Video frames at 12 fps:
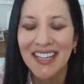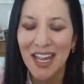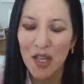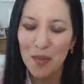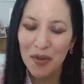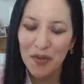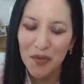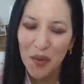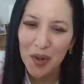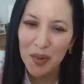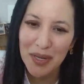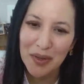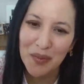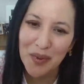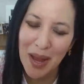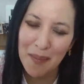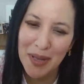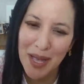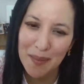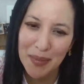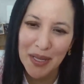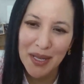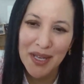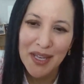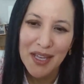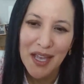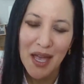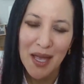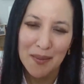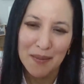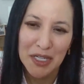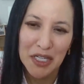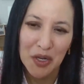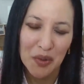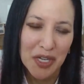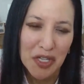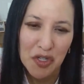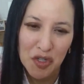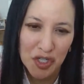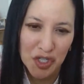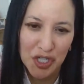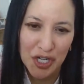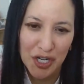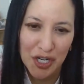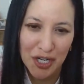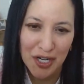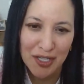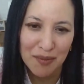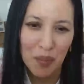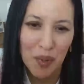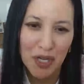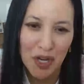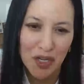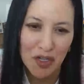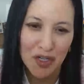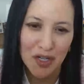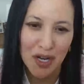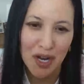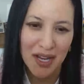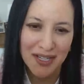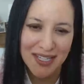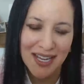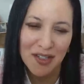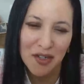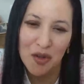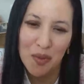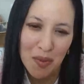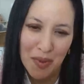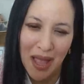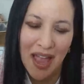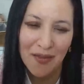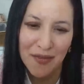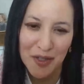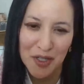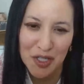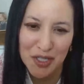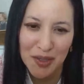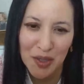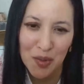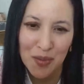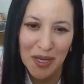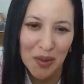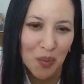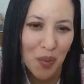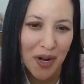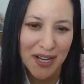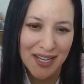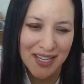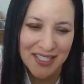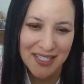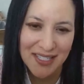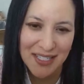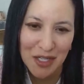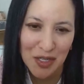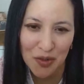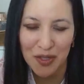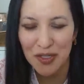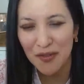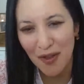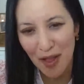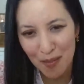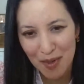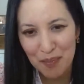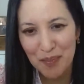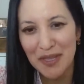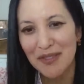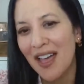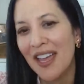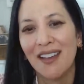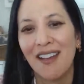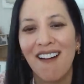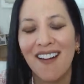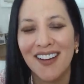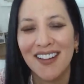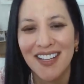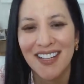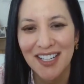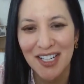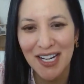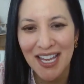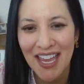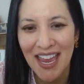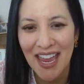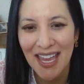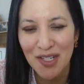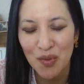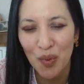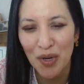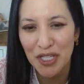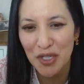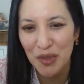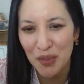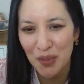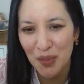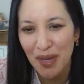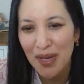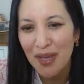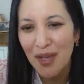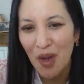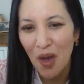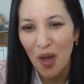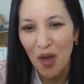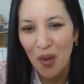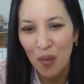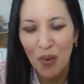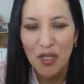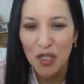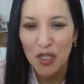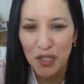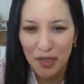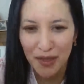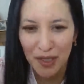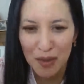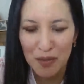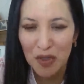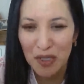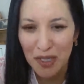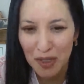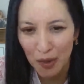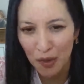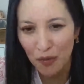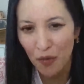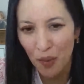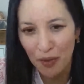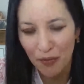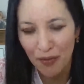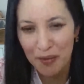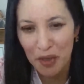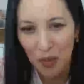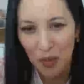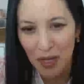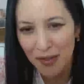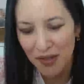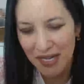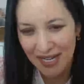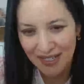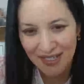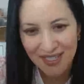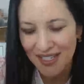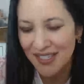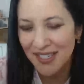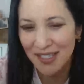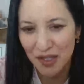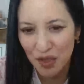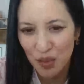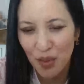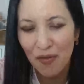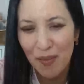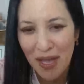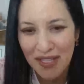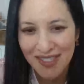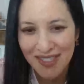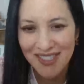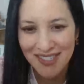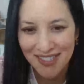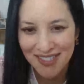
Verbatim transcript: And Niall, before we wrap up, um, you know, can you just share, putting on your uh, technical hat for just a little bit, what has you know the development been like on Hedera, and what do you all, what should the community look for from you all in the next, say, six to 12 months?